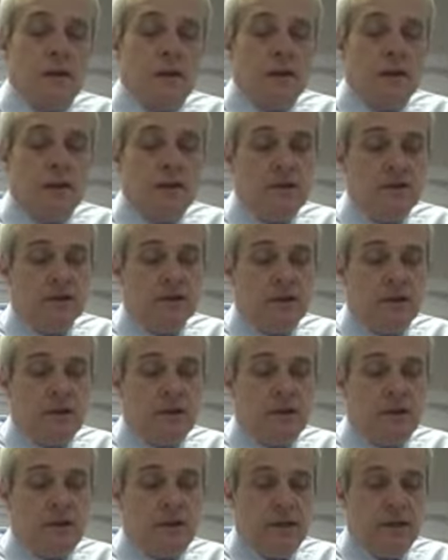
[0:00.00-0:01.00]
It's going
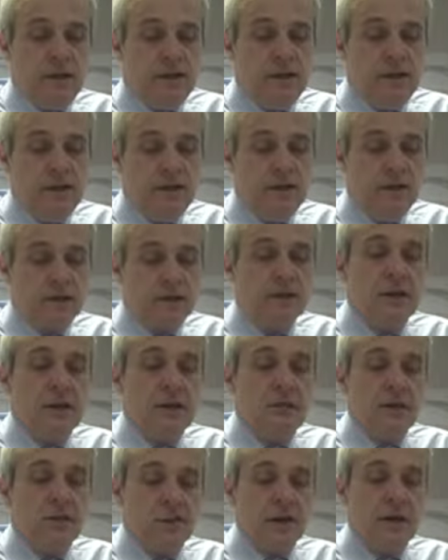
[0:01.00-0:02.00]
to
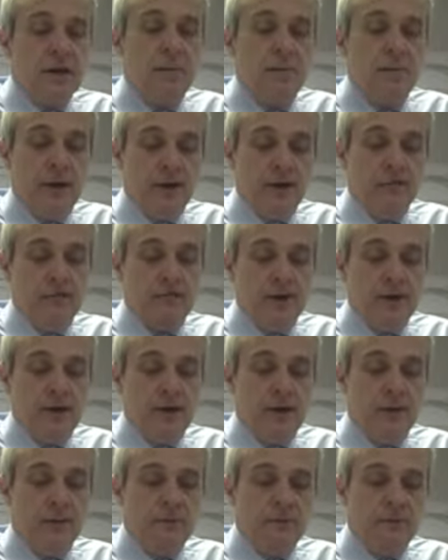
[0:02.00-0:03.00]
have three impacts really.